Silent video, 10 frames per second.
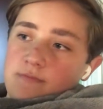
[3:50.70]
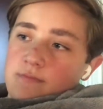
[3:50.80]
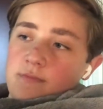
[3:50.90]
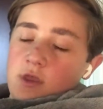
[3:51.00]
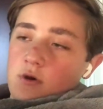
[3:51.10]

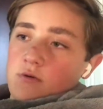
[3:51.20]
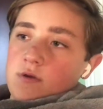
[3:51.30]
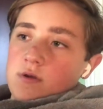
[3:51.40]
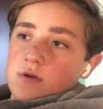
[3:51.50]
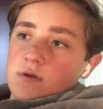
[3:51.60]

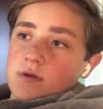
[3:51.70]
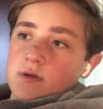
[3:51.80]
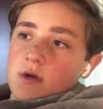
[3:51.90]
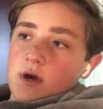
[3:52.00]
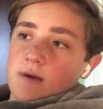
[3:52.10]

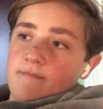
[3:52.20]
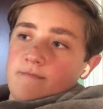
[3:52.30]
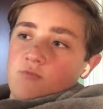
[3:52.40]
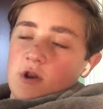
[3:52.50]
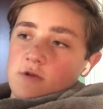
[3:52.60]
no. Um,
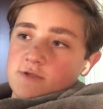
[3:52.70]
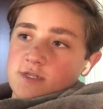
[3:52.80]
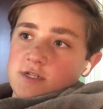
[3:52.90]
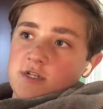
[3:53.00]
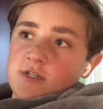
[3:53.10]
what
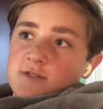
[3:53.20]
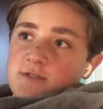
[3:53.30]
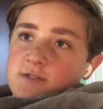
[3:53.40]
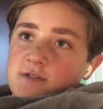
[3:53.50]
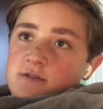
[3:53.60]

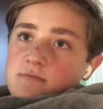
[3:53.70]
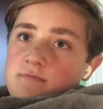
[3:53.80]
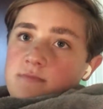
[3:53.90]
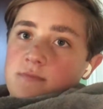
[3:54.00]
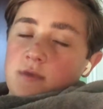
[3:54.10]
else?
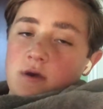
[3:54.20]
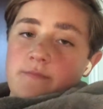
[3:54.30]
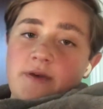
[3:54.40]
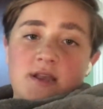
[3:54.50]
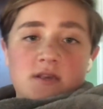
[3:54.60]
Uh,
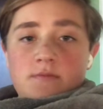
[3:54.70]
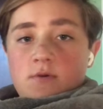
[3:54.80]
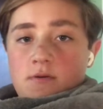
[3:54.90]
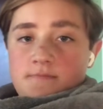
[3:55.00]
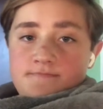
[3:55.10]

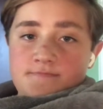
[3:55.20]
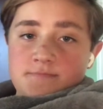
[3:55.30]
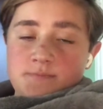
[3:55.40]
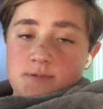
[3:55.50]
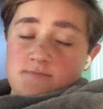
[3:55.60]
basketball,
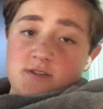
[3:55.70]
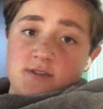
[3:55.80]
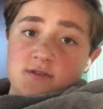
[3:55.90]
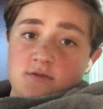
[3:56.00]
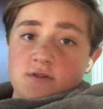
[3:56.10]
for me
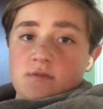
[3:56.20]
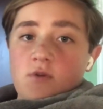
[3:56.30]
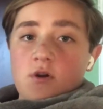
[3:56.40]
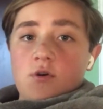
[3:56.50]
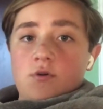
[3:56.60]
starts
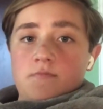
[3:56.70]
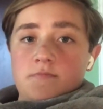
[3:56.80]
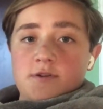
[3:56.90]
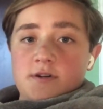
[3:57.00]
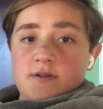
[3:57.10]
tomorrow,
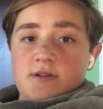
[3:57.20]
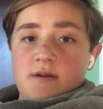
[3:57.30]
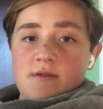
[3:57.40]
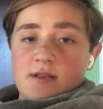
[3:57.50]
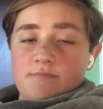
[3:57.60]
but I'm
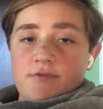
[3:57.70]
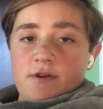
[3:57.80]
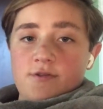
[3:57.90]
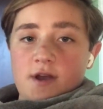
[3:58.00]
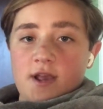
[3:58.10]
gonna have to play
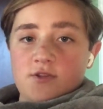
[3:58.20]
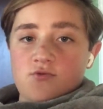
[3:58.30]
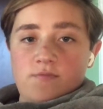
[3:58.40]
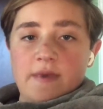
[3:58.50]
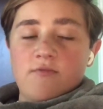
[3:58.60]
all the high
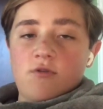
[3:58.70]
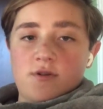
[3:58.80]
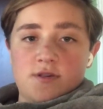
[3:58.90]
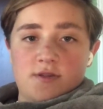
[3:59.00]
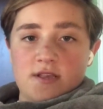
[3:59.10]
school people,
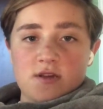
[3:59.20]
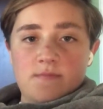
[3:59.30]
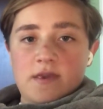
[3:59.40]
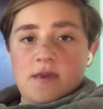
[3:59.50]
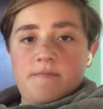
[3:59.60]
so that's gonna
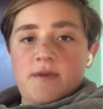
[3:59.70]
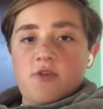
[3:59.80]
be a big